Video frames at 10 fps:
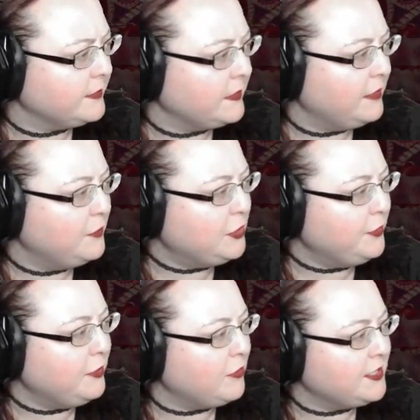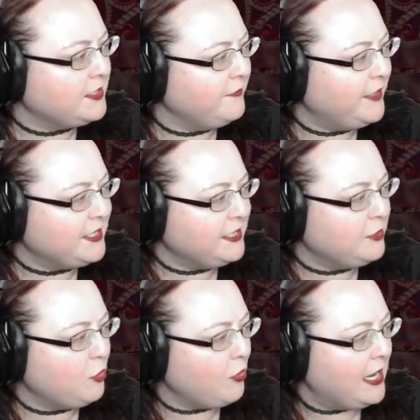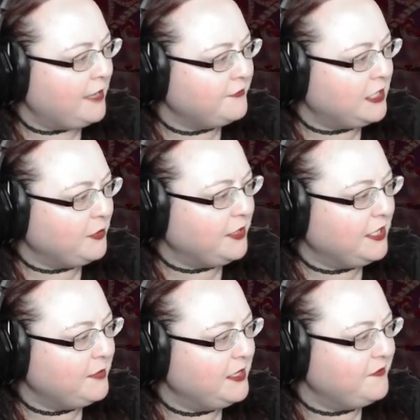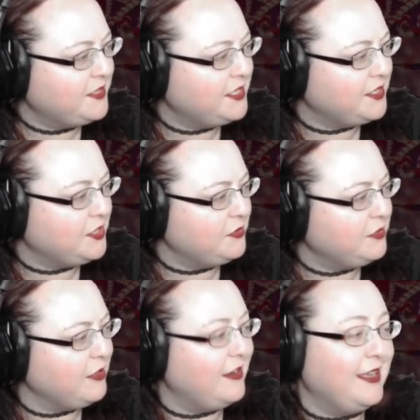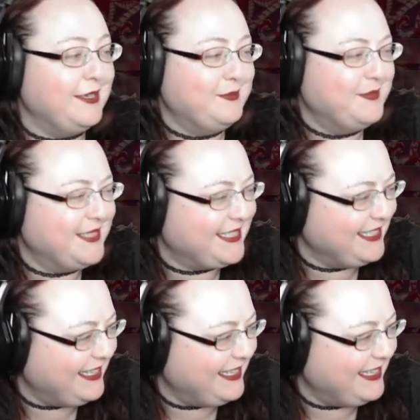If we don't invest in craft, how are we going to commit vicissitude crimes?